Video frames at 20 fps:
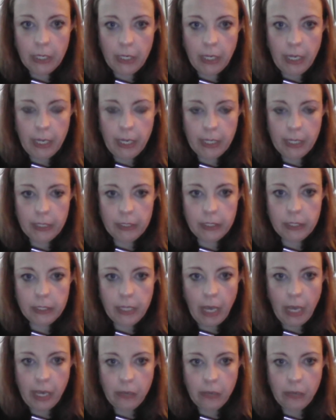And
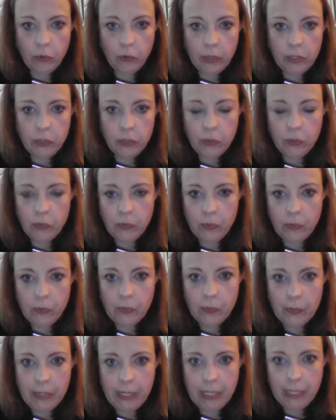I'm going to
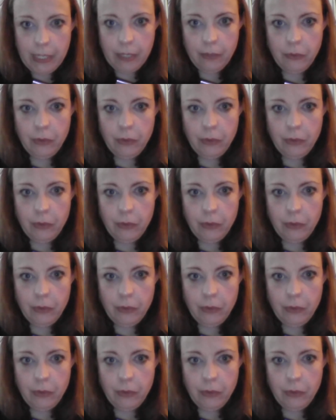read